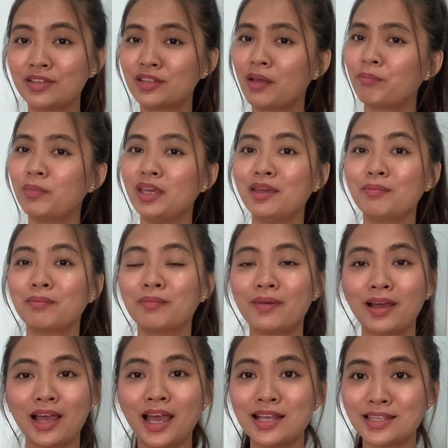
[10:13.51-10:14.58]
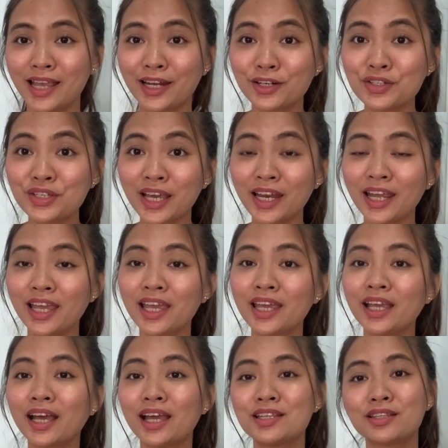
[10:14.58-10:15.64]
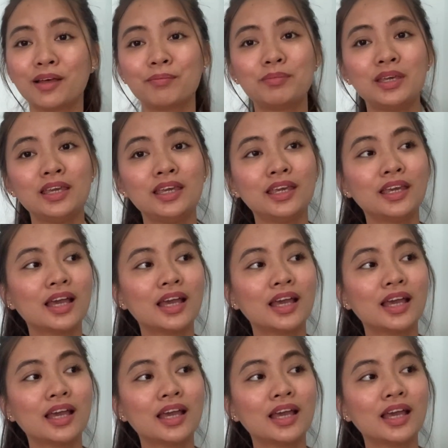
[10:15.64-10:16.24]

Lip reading: I stopped being as energetic. I stopped being